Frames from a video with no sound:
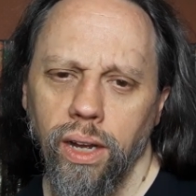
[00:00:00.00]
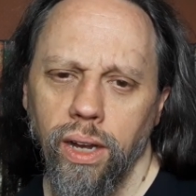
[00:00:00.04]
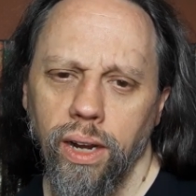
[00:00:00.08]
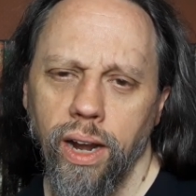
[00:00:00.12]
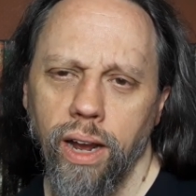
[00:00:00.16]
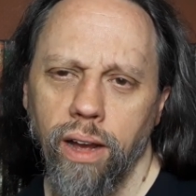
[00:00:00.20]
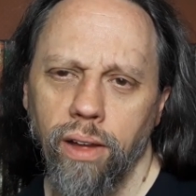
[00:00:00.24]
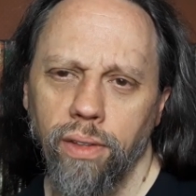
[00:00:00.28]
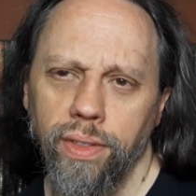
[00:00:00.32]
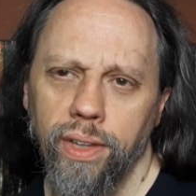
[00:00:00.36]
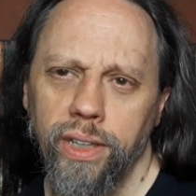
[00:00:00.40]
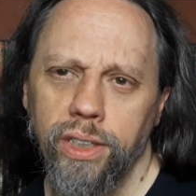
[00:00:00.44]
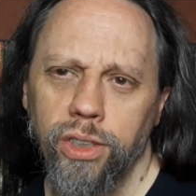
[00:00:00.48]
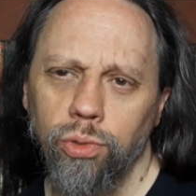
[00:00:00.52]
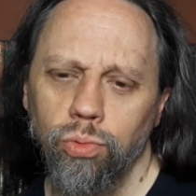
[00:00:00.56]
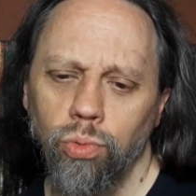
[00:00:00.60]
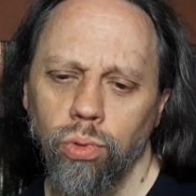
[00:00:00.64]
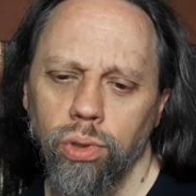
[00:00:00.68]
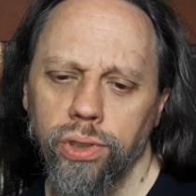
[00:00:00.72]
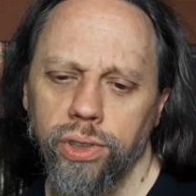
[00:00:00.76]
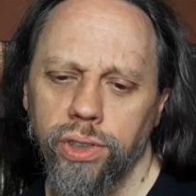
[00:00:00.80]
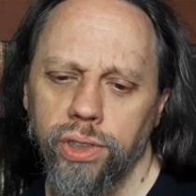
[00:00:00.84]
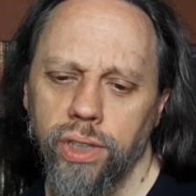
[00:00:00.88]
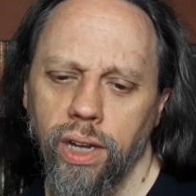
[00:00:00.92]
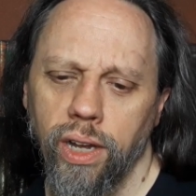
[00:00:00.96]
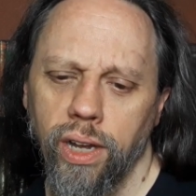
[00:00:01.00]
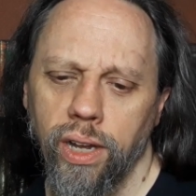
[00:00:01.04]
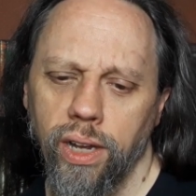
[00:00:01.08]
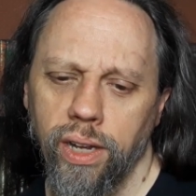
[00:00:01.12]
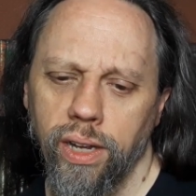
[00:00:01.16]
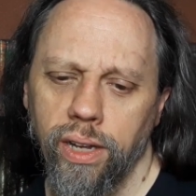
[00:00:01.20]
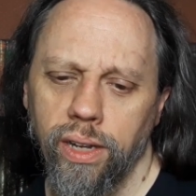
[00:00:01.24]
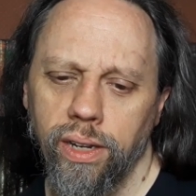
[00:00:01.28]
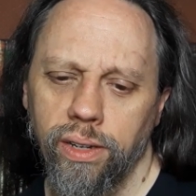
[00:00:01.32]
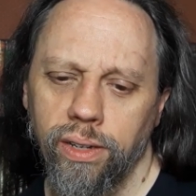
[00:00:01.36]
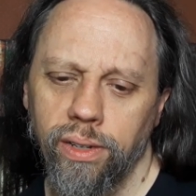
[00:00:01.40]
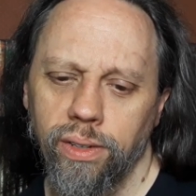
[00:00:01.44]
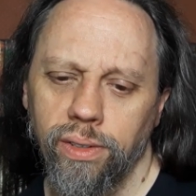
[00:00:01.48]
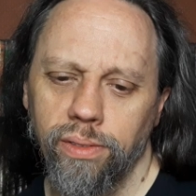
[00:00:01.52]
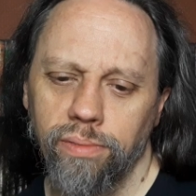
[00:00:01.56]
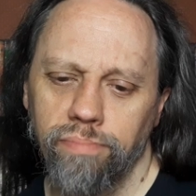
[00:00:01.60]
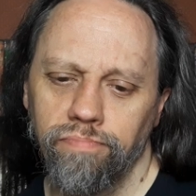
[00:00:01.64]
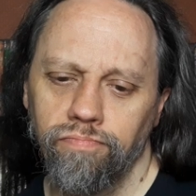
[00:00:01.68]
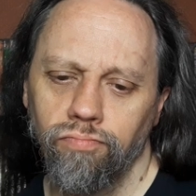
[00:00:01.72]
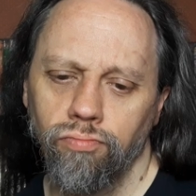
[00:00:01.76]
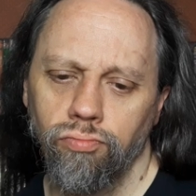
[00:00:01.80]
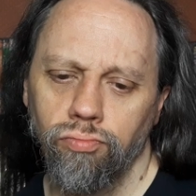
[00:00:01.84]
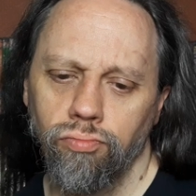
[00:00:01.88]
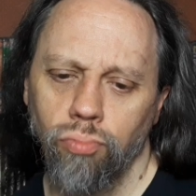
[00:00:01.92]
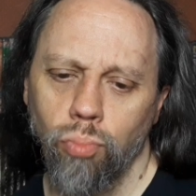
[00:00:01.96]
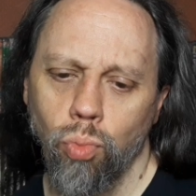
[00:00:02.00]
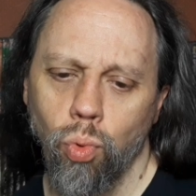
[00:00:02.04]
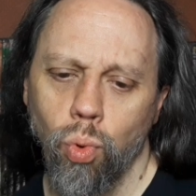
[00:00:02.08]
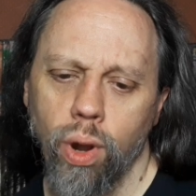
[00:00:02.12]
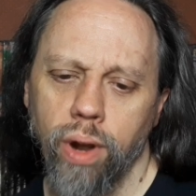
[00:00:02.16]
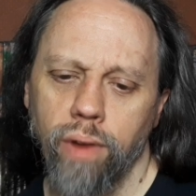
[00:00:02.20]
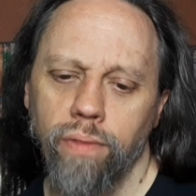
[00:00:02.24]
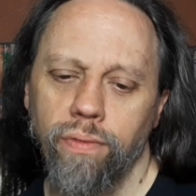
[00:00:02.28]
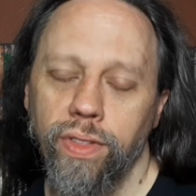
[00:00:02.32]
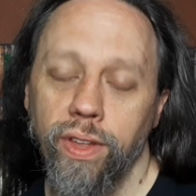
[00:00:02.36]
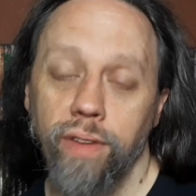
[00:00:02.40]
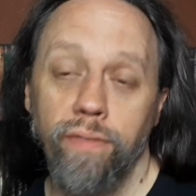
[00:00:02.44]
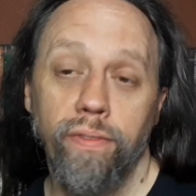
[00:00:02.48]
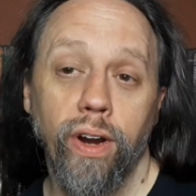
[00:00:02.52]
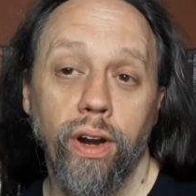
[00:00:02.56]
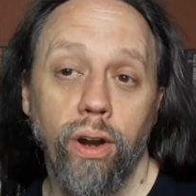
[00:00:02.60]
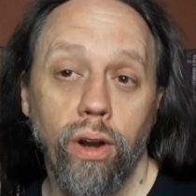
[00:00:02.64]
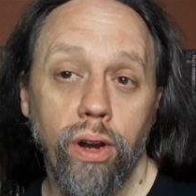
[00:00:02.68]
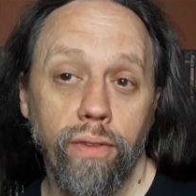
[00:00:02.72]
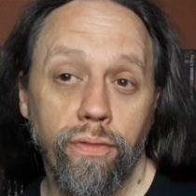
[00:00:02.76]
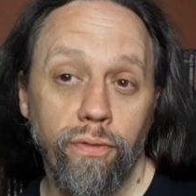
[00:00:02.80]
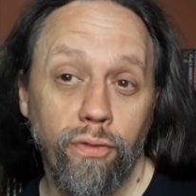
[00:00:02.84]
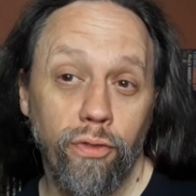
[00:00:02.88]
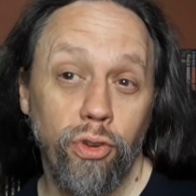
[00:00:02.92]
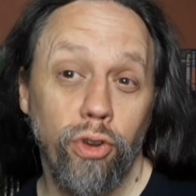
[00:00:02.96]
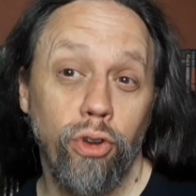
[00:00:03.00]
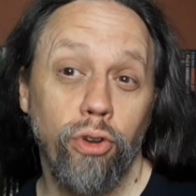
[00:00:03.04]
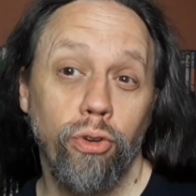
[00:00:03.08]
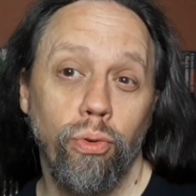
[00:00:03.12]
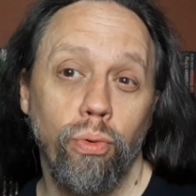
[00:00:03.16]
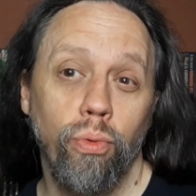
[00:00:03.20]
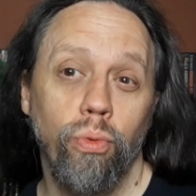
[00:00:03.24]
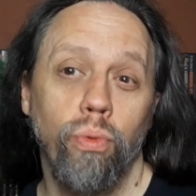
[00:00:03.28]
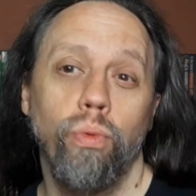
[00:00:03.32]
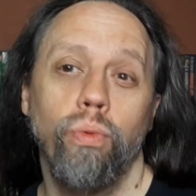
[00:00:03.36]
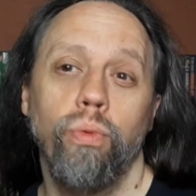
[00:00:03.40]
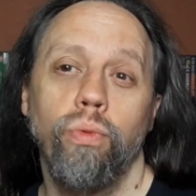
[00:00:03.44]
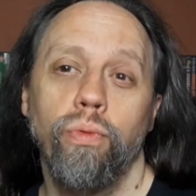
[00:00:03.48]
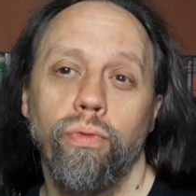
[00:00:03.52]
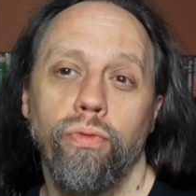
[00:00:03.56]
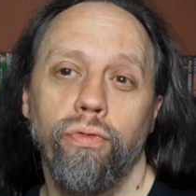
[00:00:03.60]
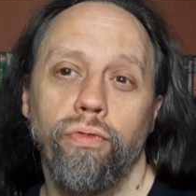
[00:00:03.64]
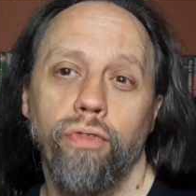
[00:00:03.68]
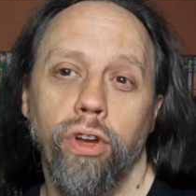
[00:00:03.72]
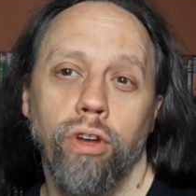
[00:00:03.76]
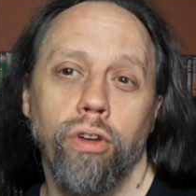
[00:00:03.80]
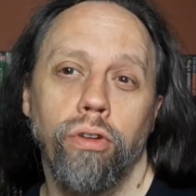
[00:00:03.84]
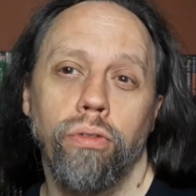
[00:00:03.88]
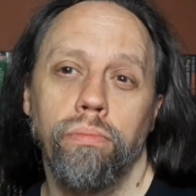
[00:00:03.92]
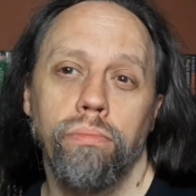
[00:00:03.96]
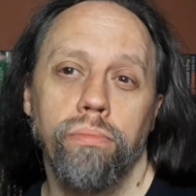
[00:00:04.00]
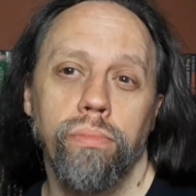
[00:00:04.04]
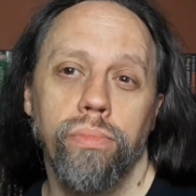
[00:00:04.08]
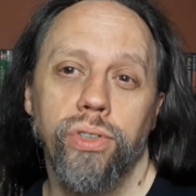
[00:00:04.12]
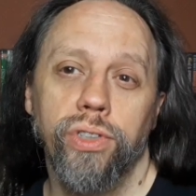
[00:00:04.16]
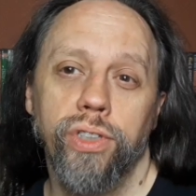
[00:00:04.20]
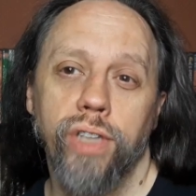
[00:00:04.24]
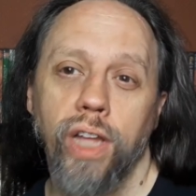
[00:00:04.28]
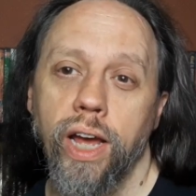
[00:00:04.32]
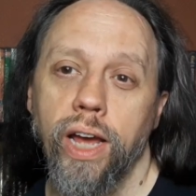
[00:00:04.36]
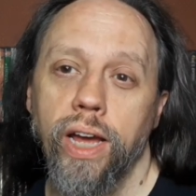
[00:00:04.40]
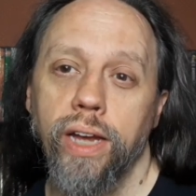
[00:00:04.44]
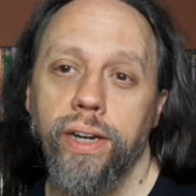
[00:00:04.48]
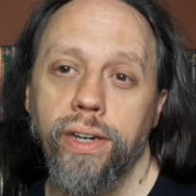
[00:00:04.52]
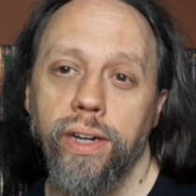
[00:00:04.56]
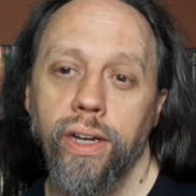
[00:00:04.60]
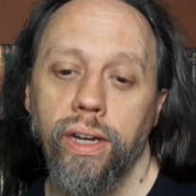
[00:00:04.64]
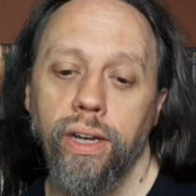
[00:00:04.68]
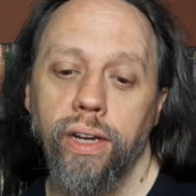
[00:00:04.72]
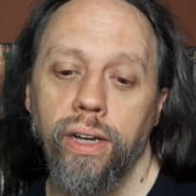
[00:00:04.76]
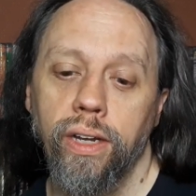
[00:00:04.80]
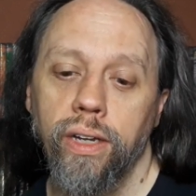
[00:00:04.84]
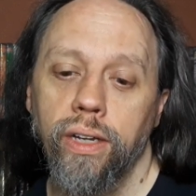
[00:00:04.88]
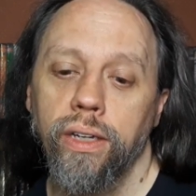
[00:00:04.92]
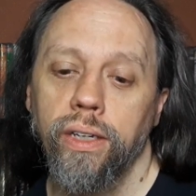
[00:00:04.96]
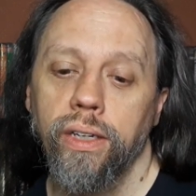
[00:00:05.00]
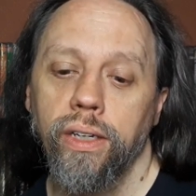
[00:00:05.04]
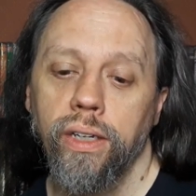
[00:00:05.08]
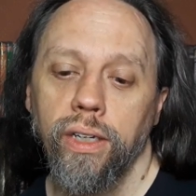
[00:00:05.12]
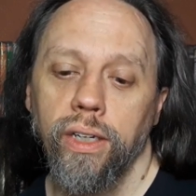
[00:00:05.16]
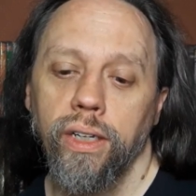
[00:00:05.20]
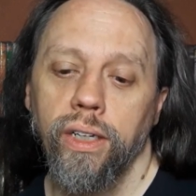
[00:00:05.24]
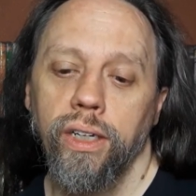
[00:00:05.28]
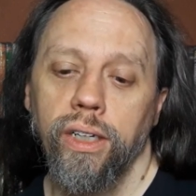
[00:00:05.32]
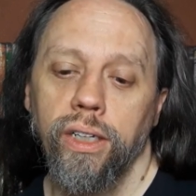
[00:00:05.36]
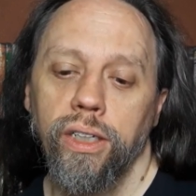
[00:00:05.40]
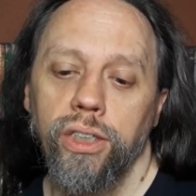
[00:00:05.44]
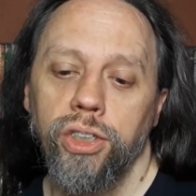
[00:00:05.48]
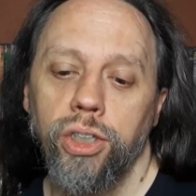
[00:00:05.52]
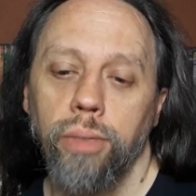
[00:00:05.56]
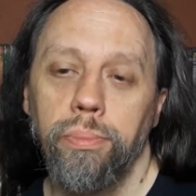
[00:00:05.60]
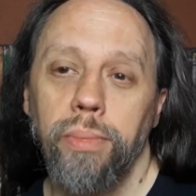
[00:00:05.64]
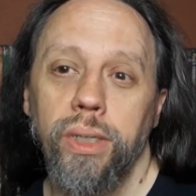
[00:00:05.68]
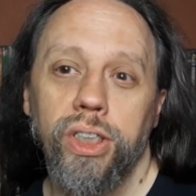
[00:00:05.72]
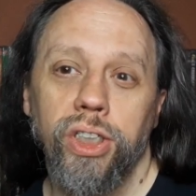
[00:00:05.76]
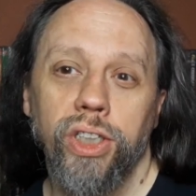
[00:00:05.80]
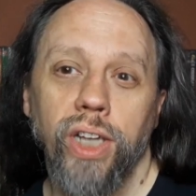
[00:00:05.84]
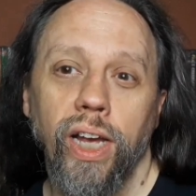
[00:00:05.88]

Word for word: Now, this was uh, one of the very few films that uh, Jimmy